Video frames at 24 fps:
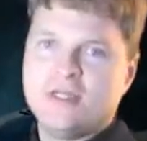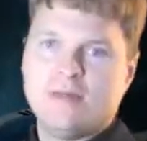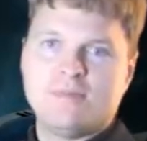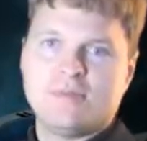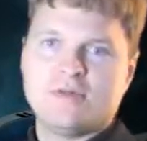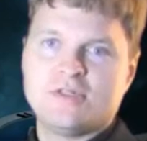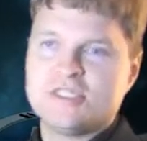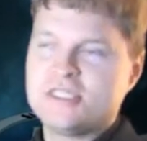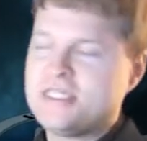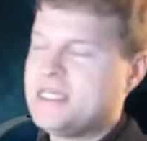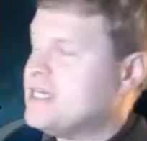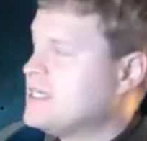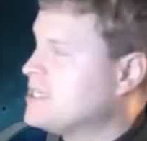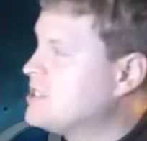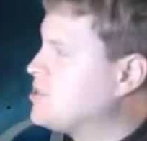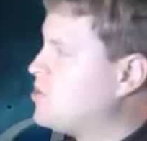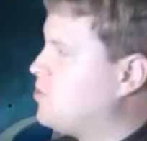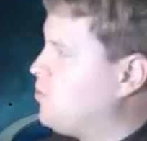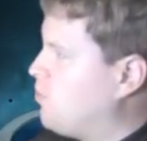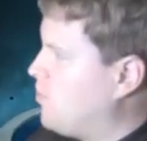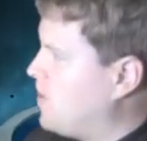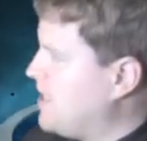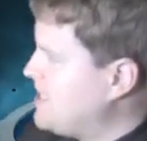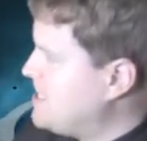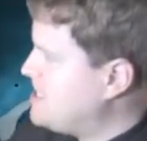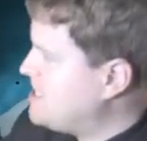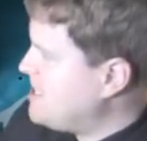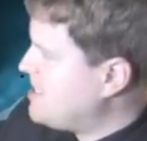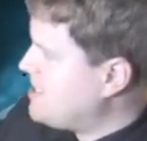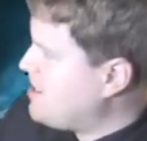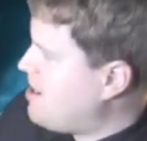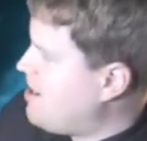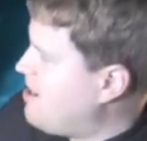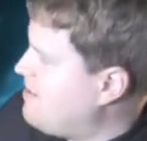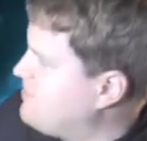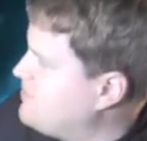number six,
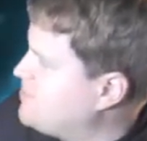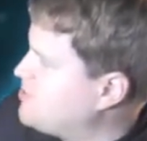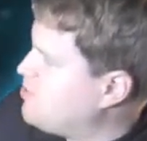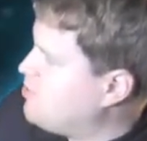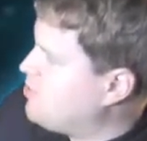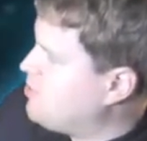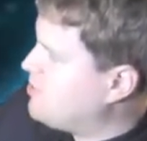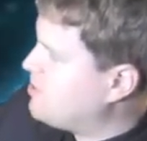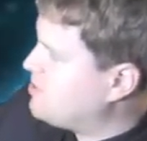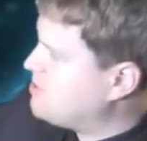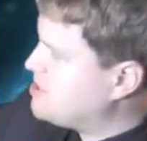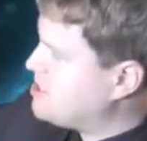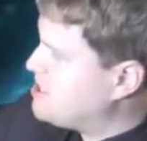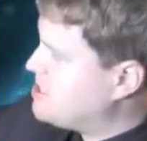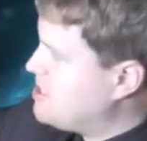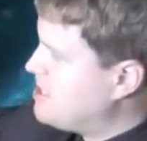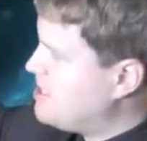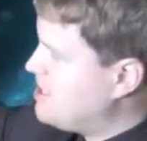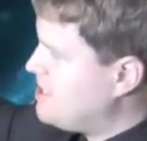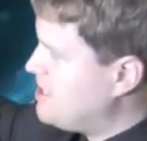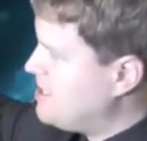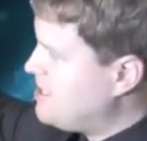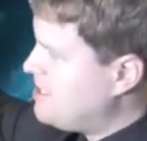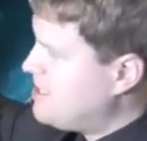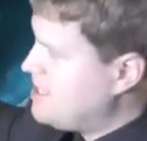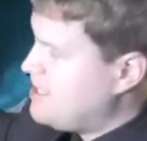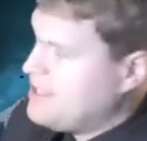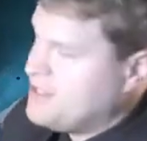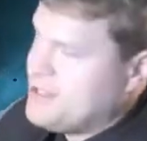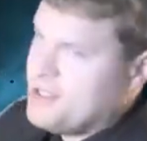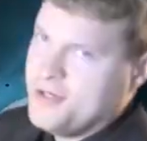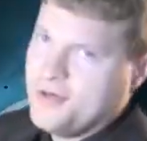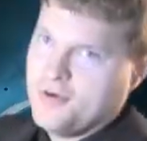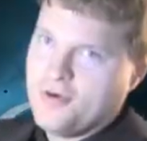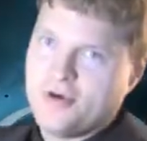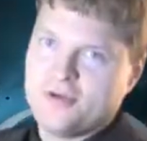racing off towards
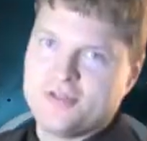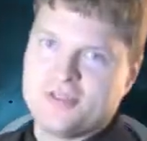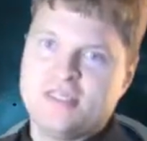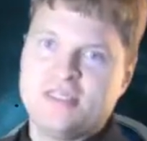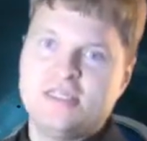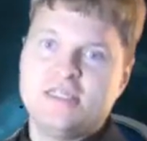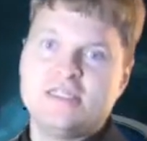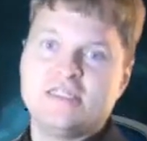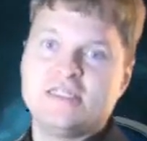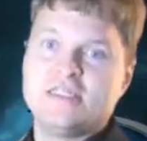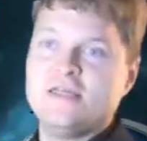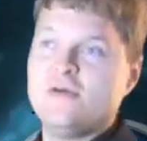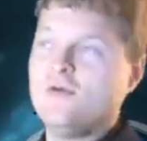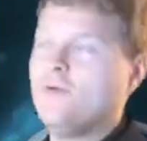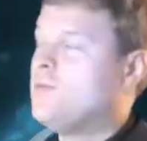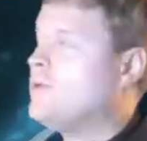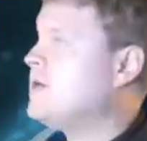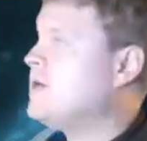the northeast. It